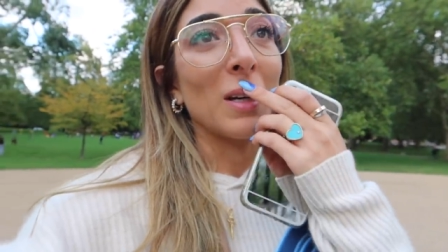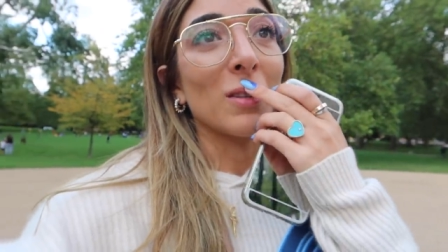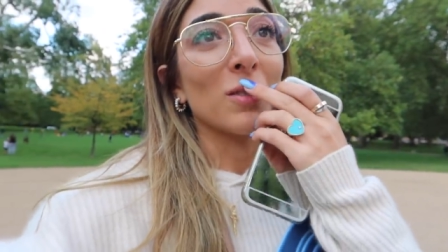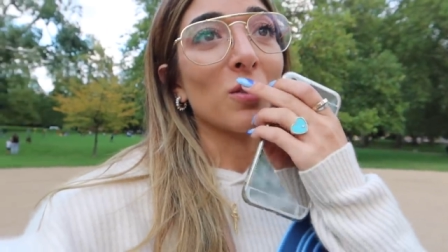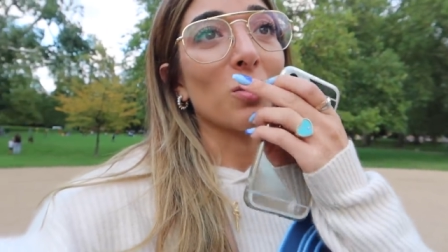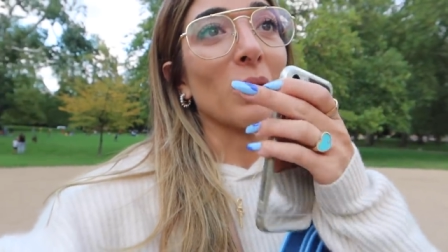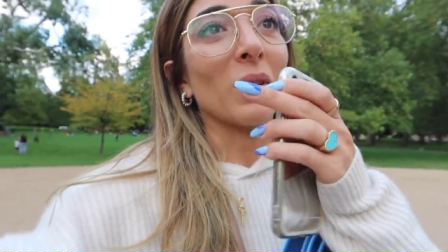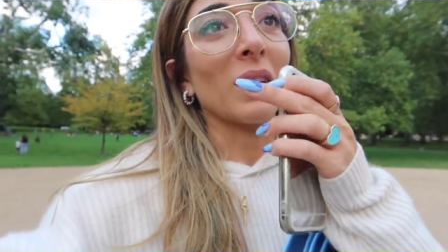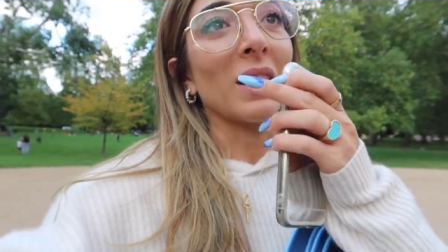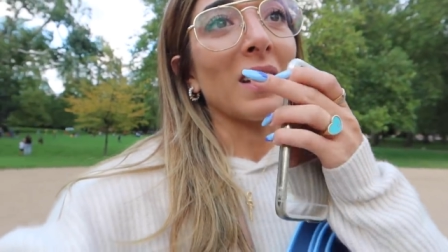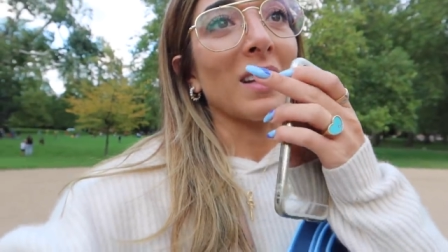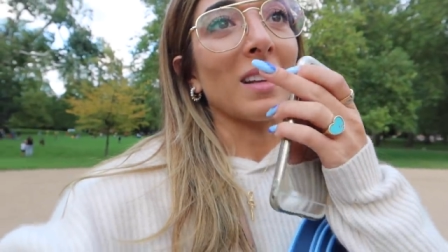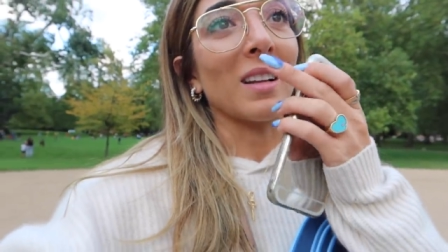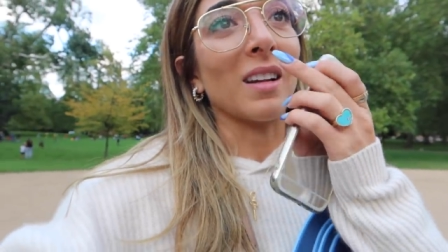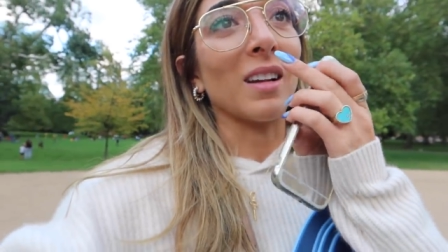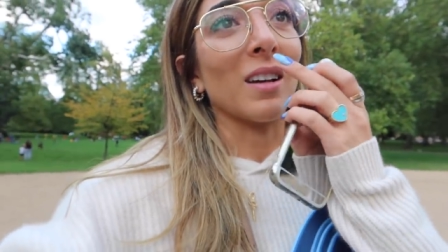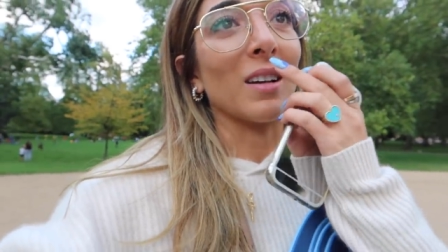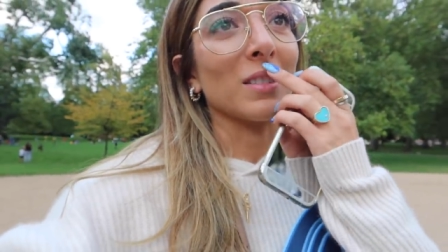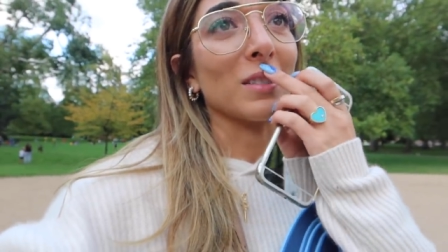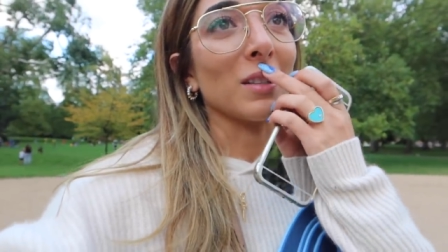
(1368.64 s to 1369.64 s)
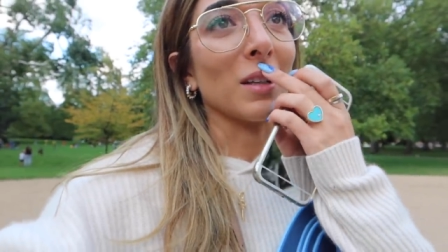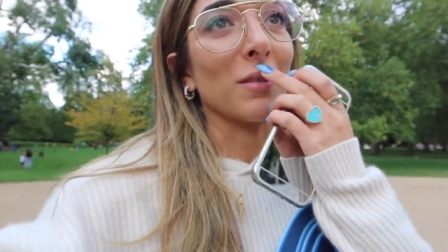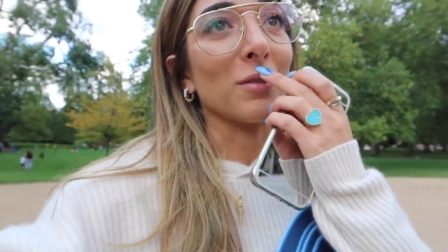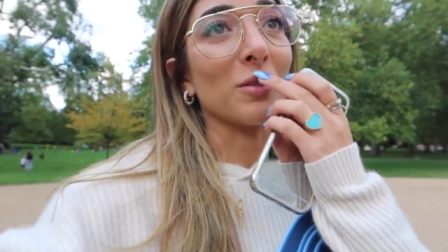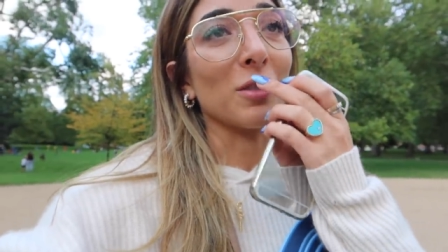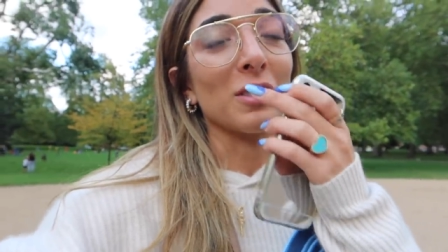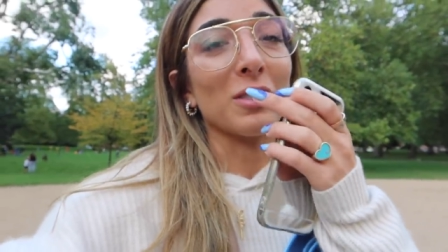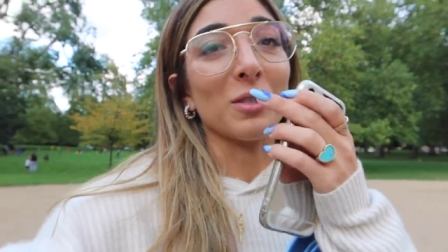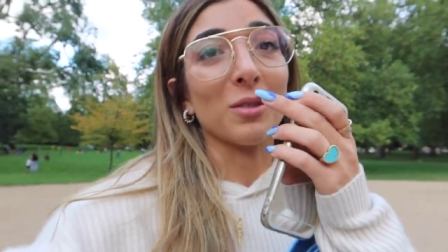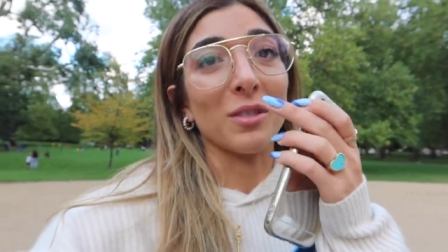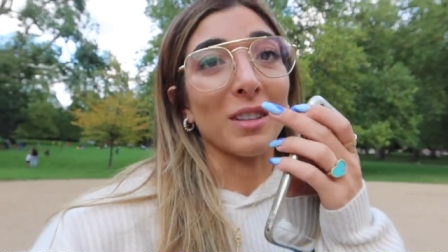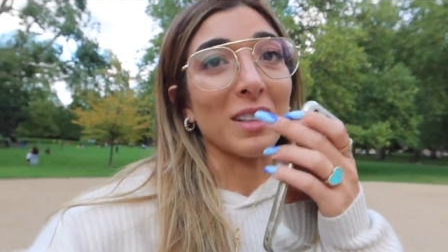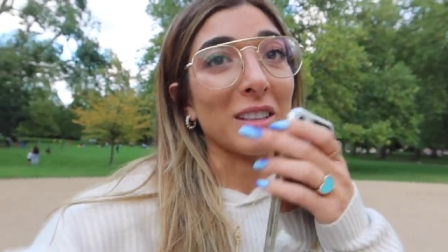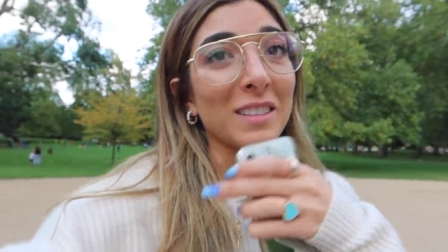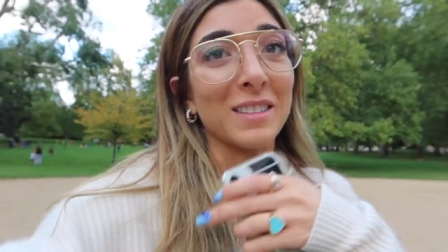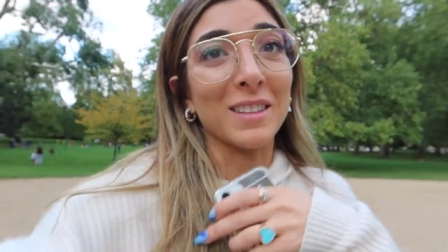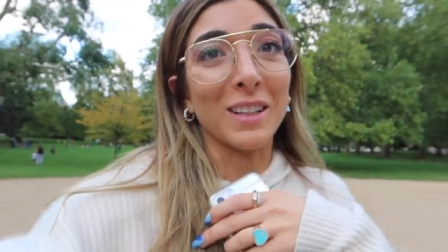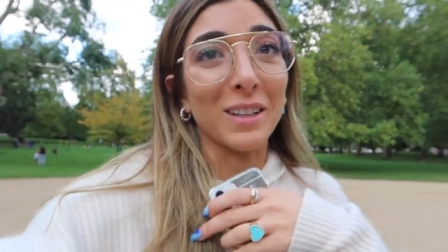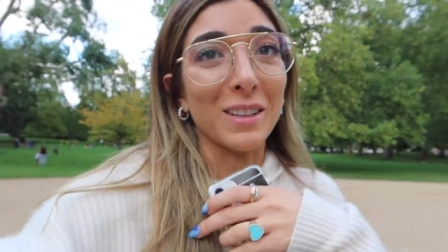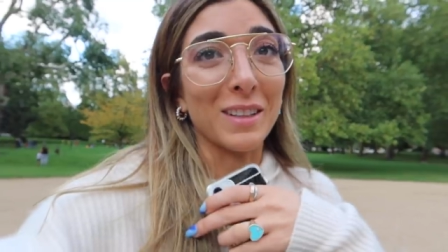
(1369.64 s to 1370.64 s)
joining the class after it's already
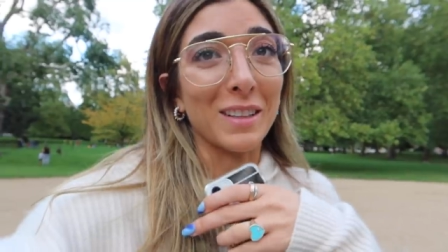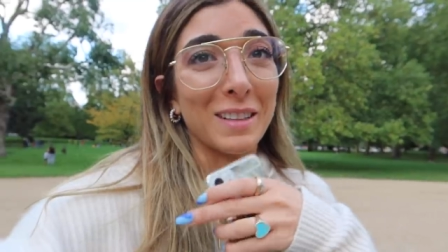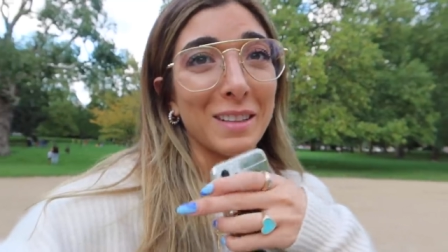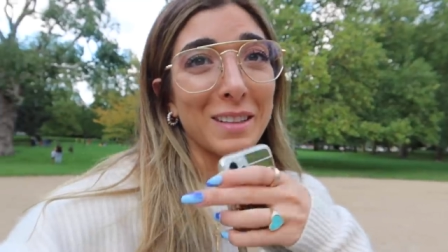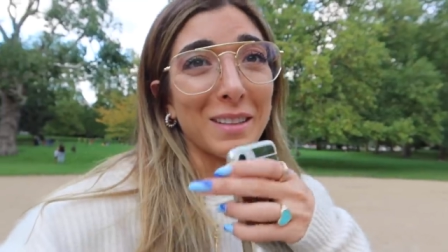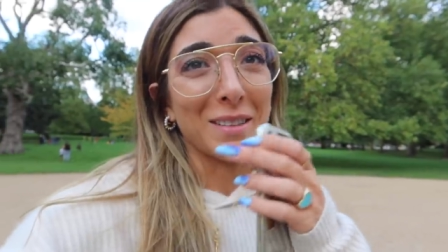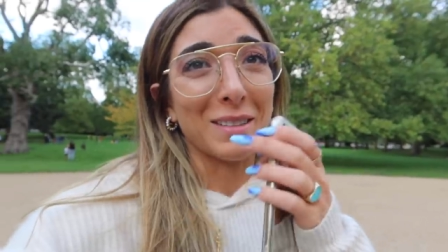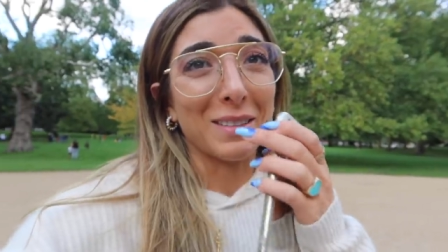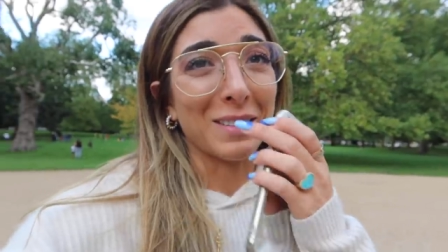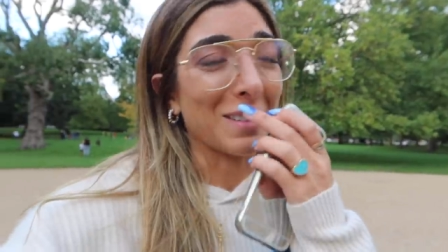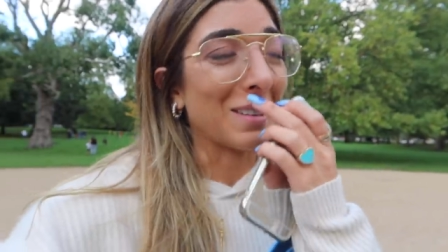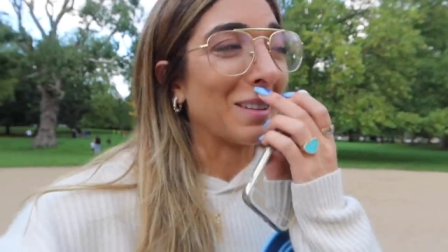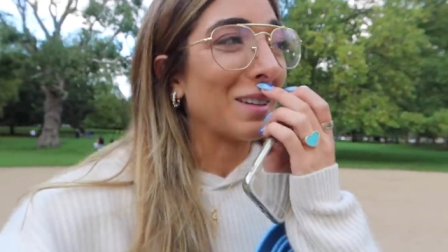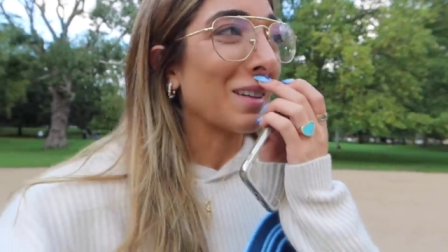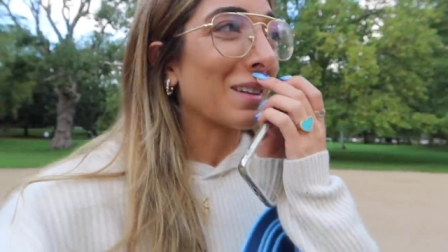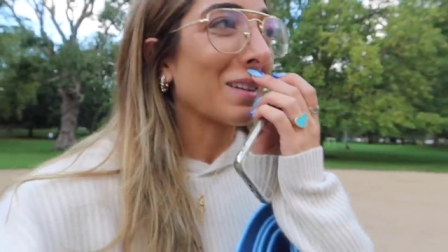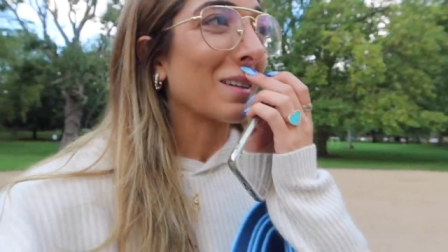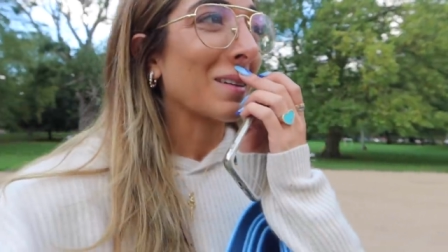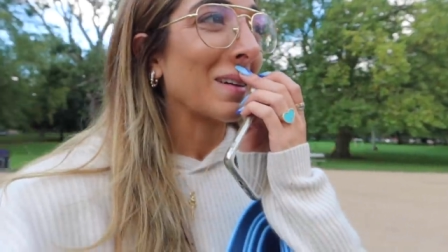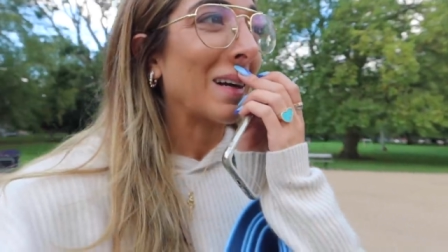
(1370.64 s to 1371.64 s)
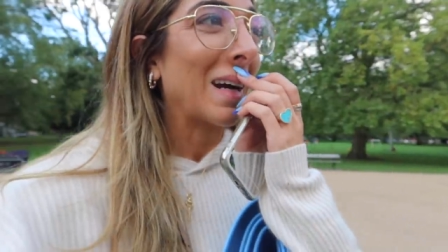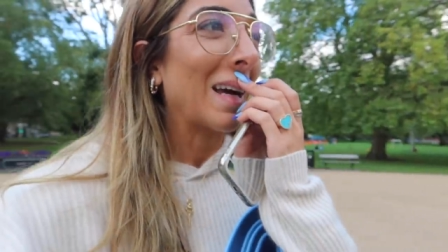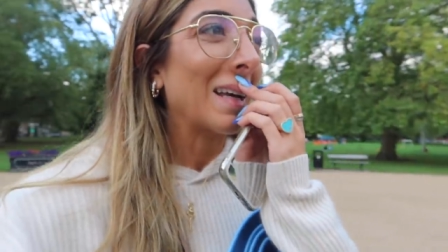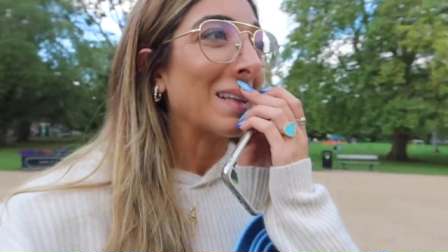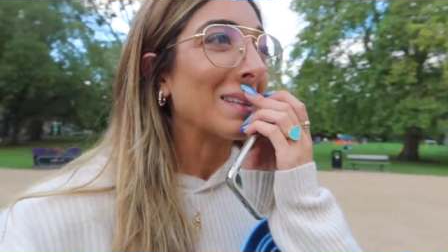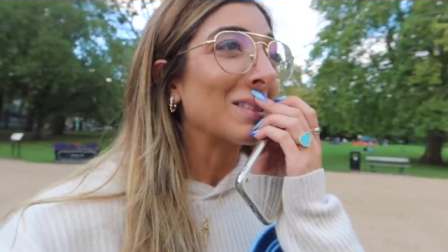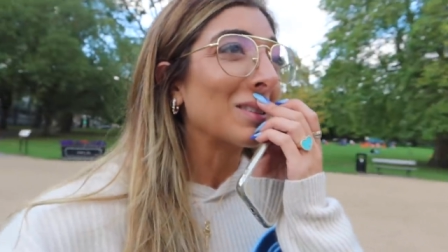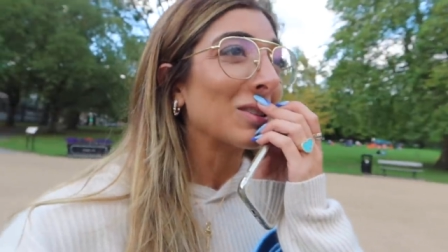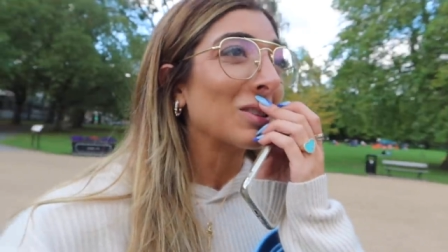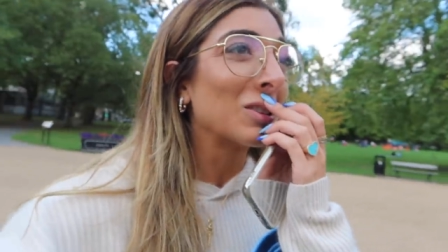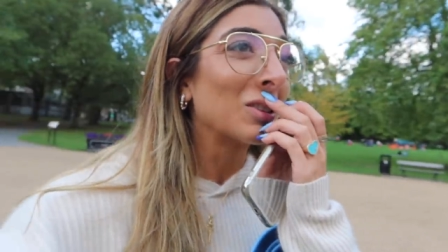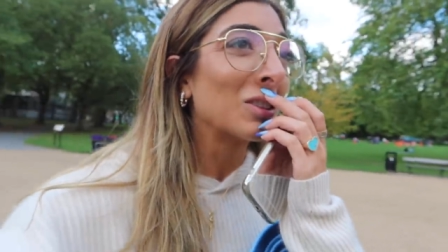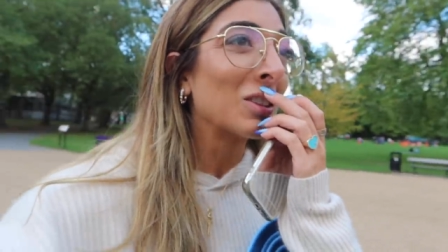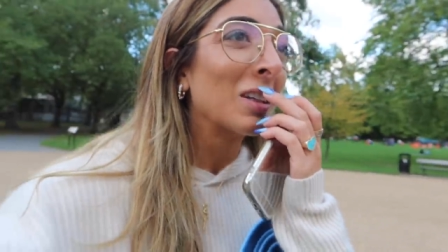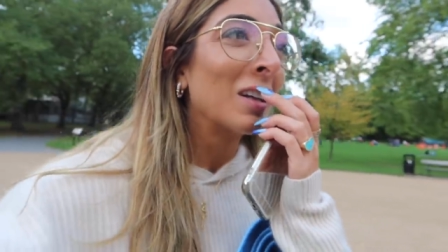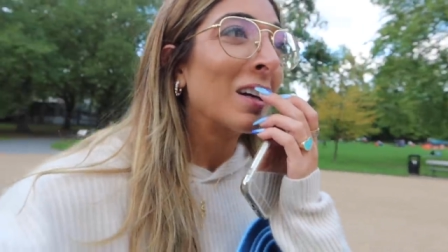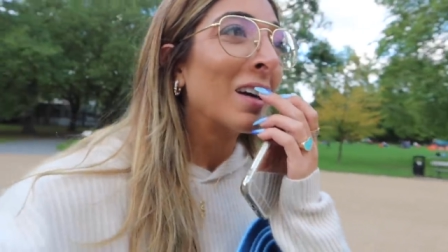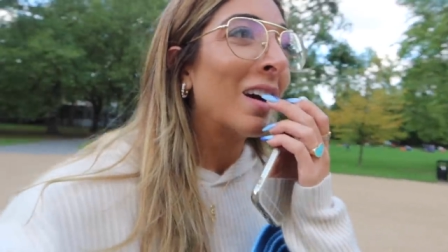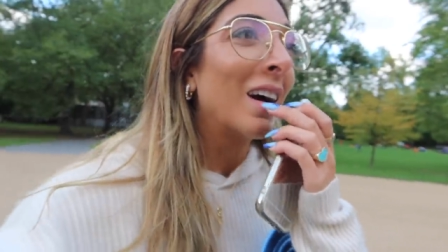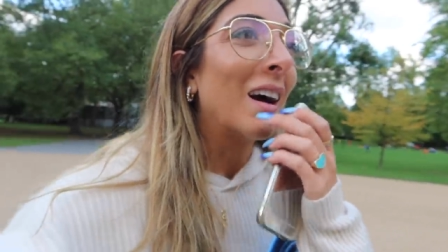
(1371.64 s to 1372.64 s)
started. Oh god, cringe!